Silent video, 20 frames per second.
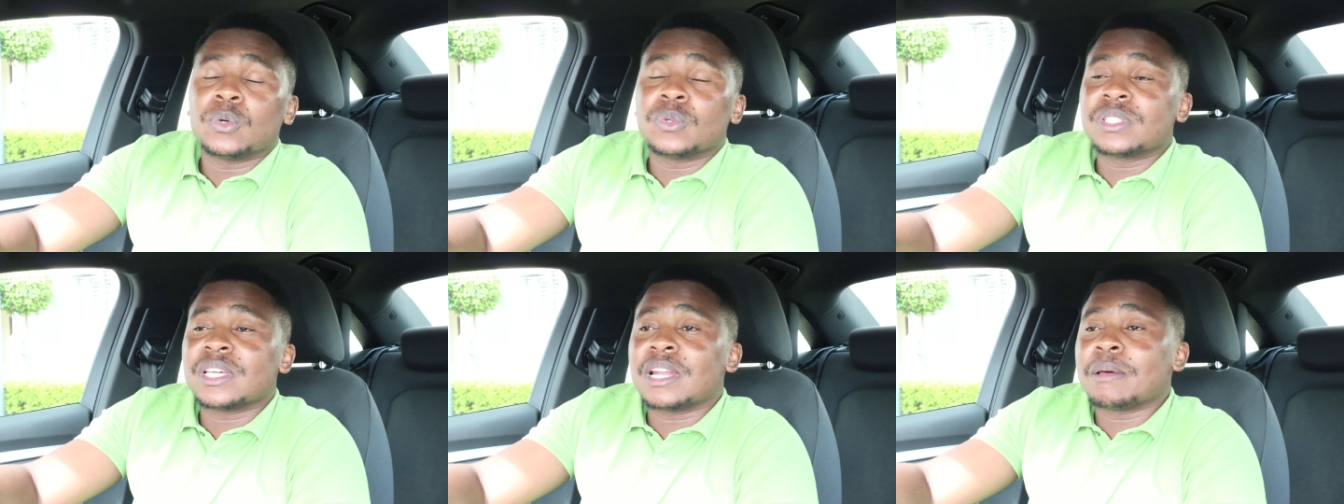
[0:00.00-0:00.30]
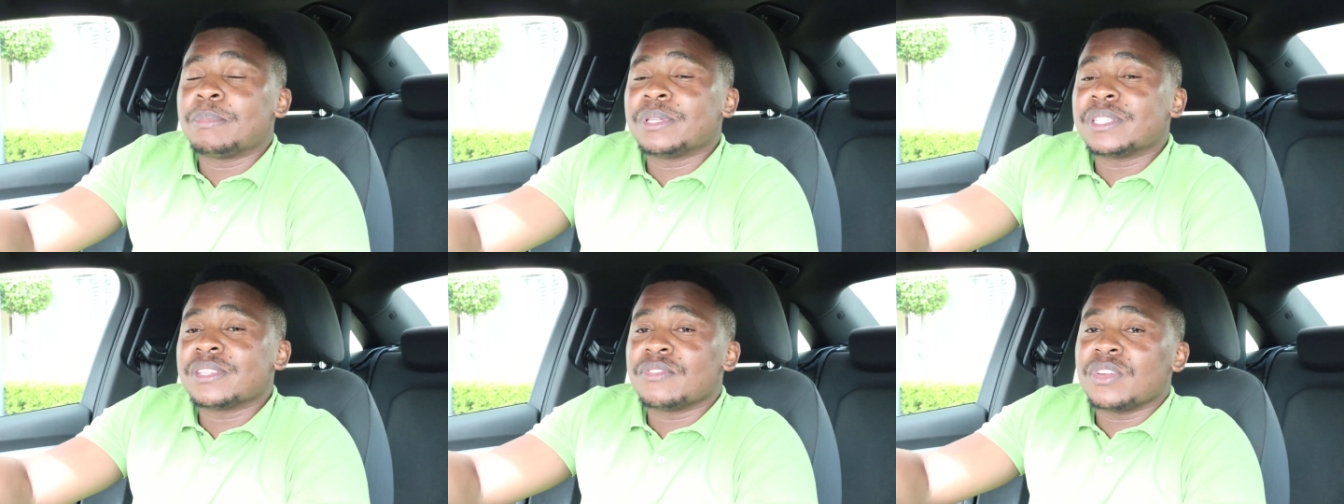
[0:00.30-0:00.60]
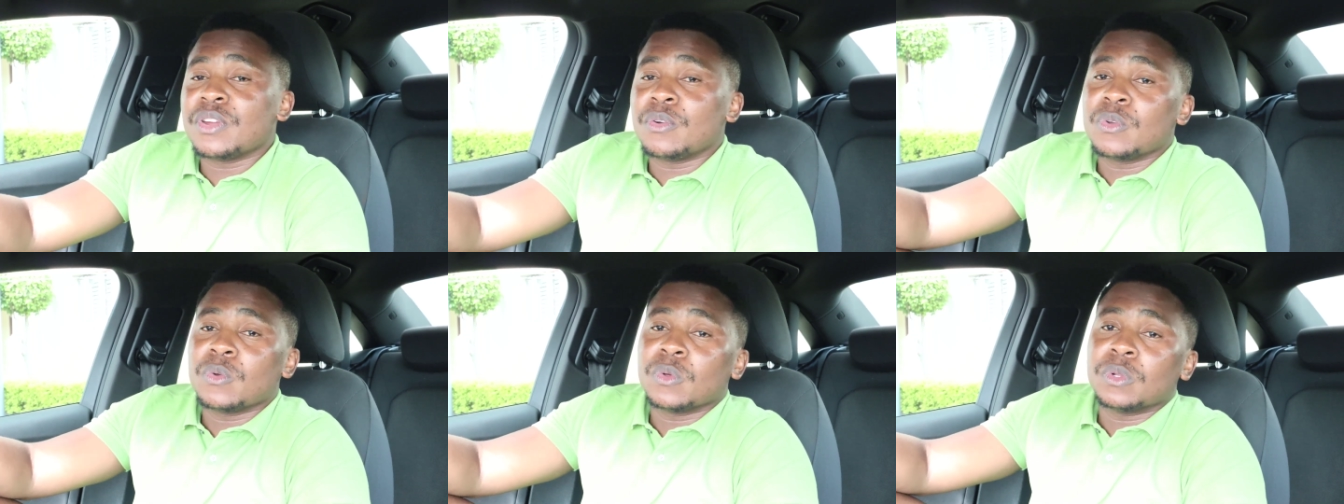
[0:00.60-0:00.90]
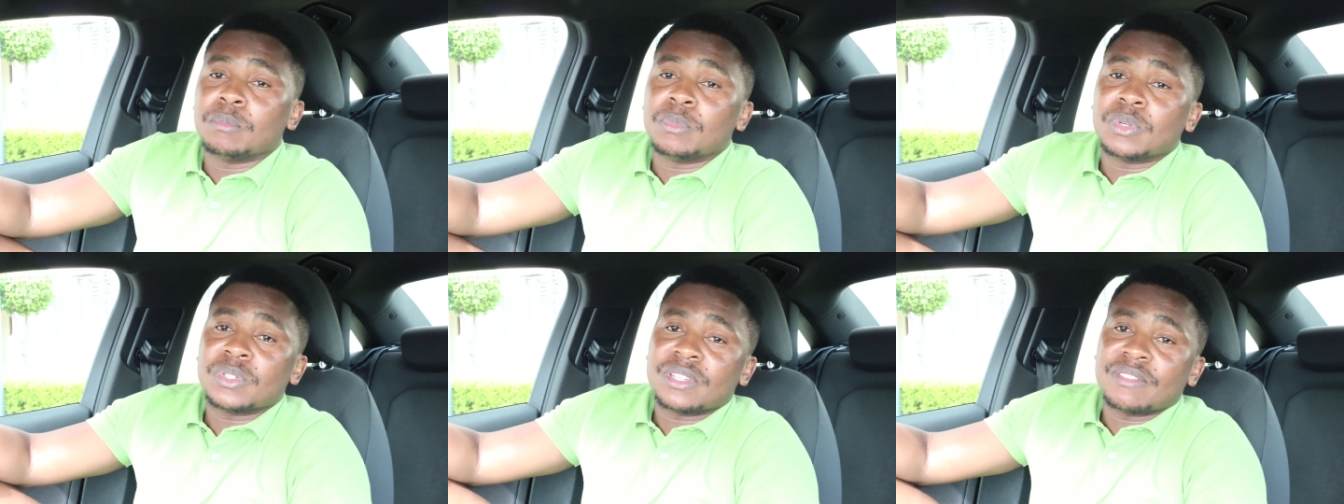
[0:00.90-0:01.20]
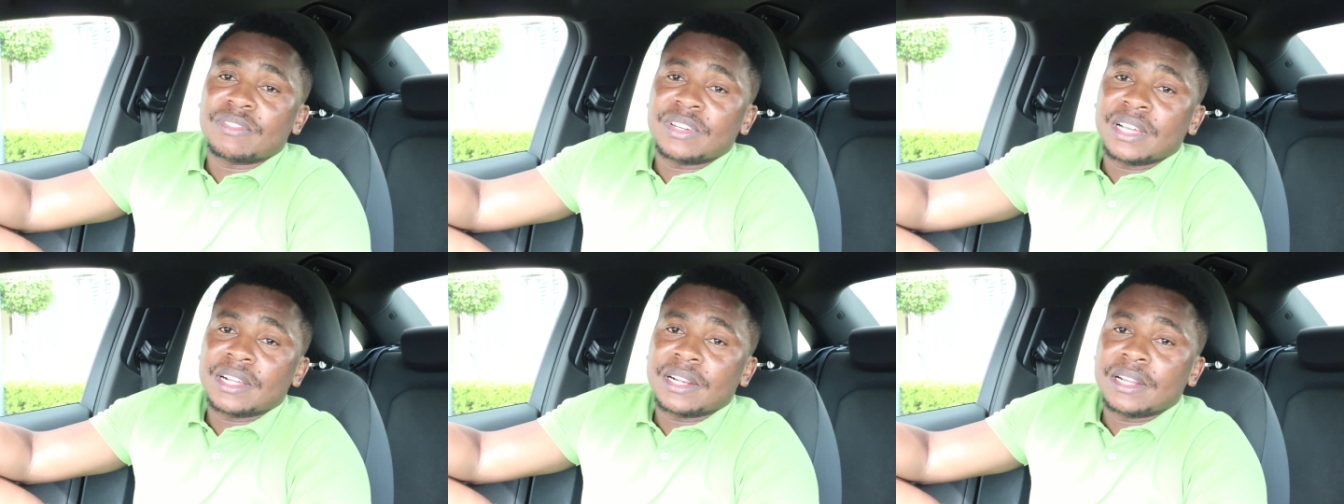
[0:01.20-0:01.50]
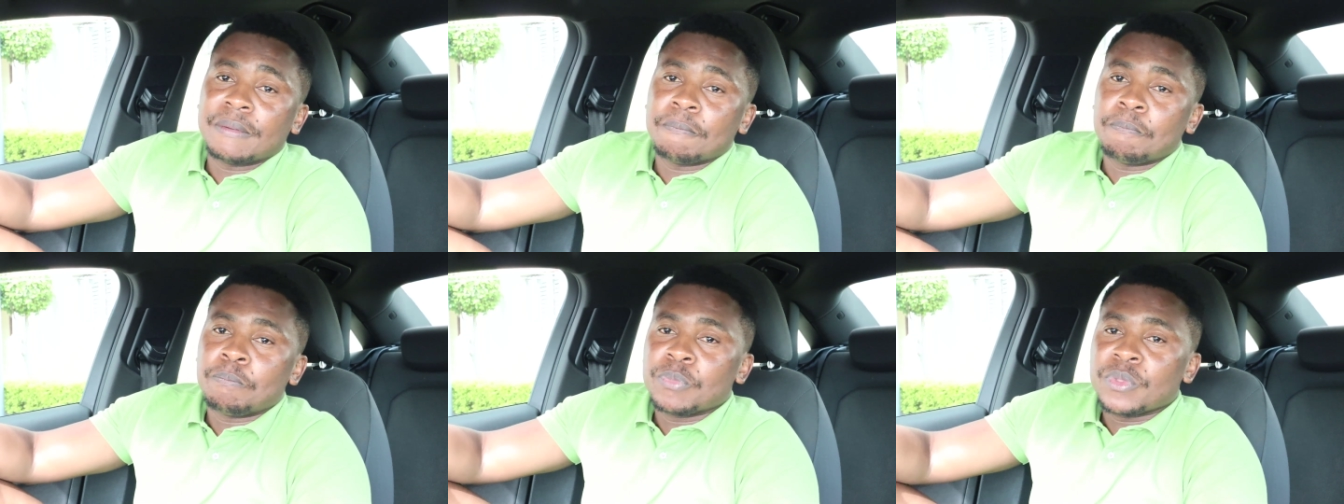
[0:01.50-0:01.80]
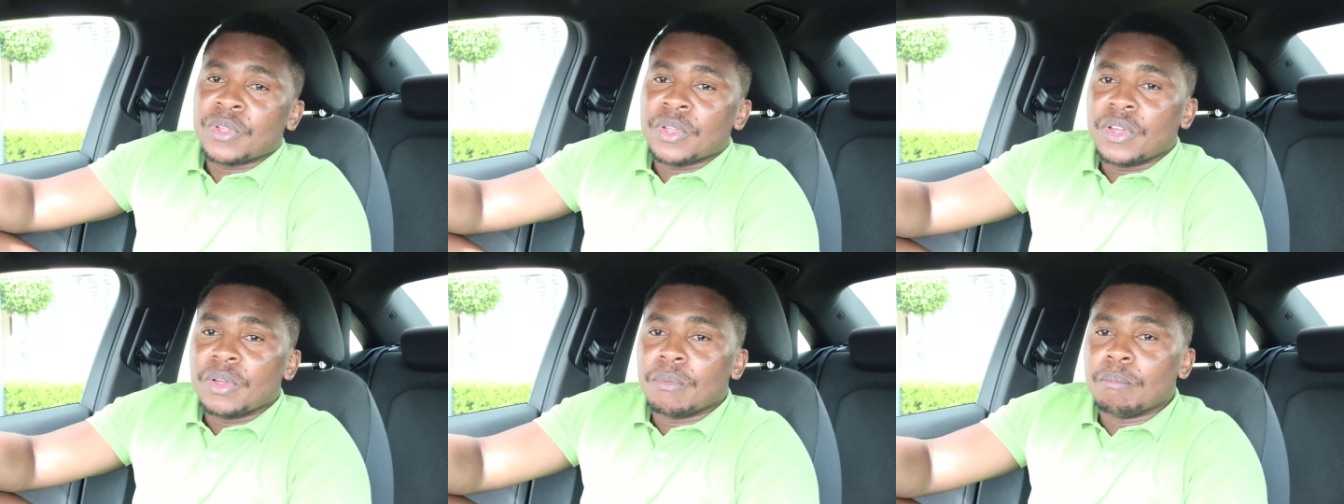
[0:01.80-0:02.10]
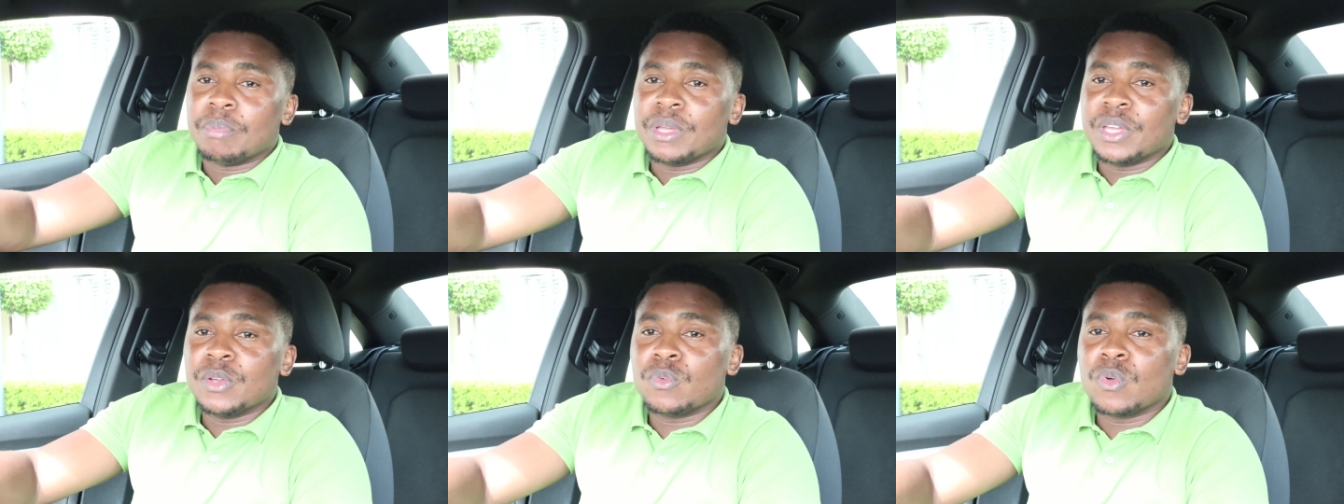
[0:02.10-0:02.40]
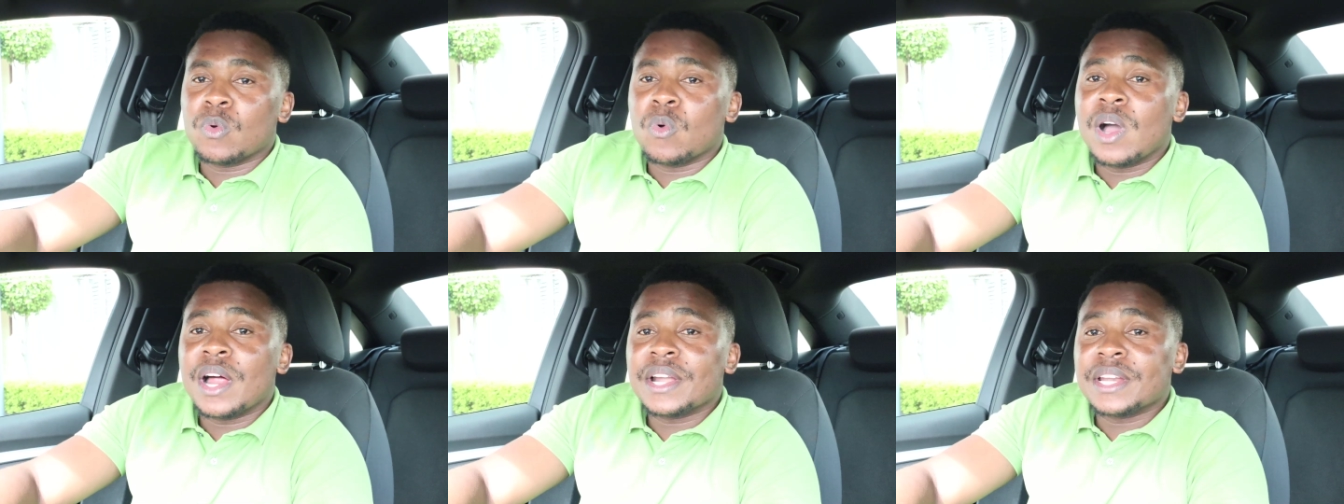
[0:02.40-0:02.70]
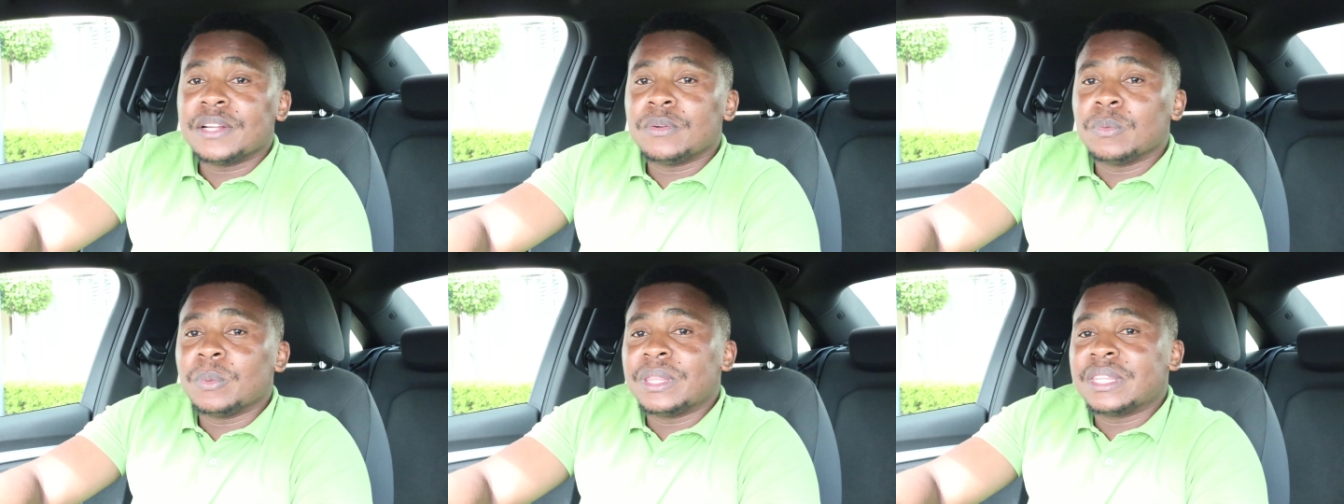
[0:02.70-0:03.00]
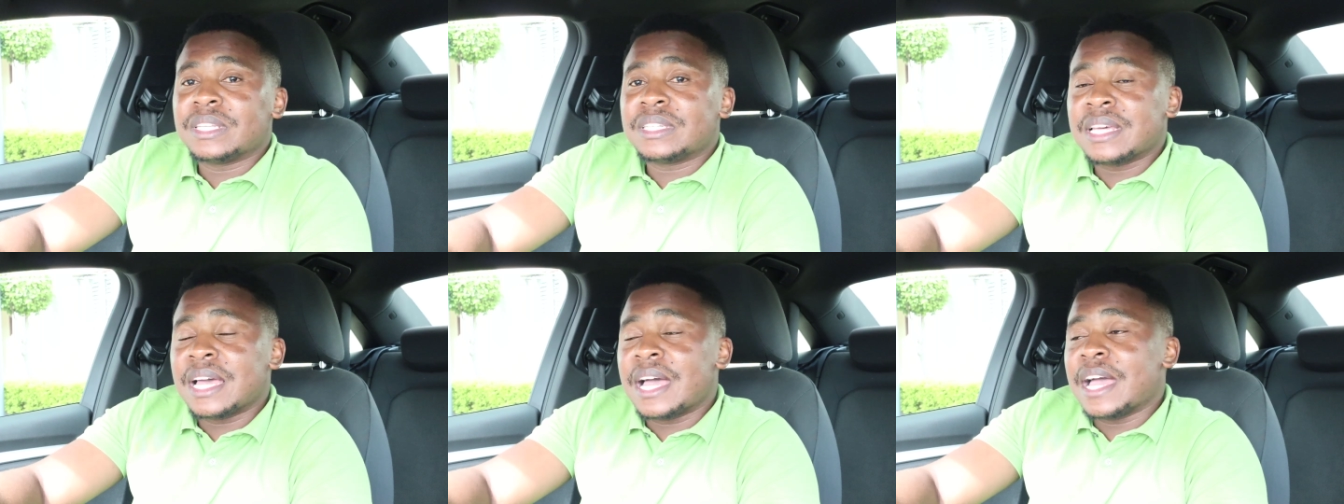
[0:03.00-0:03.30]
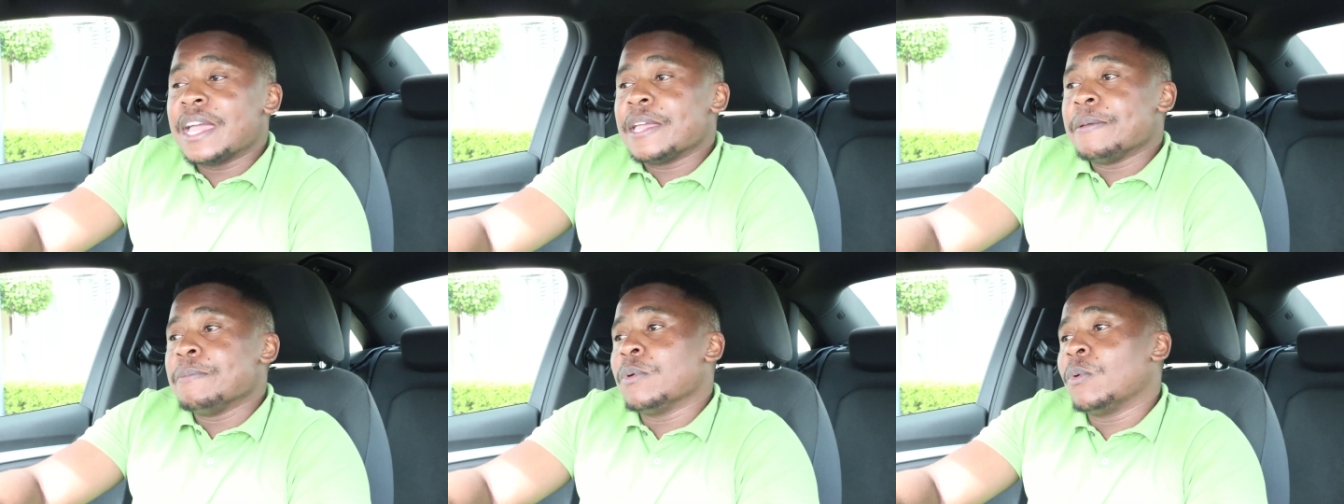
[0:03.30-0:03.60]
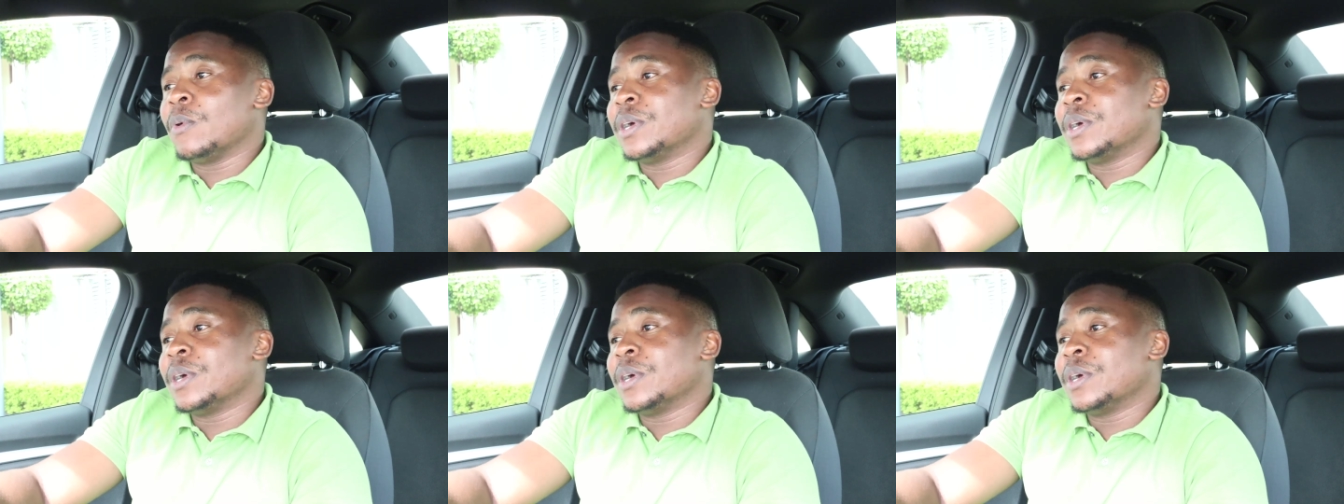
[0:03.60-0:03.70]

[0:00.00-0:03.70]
Those that are persevering will most definitely be rewarded with time.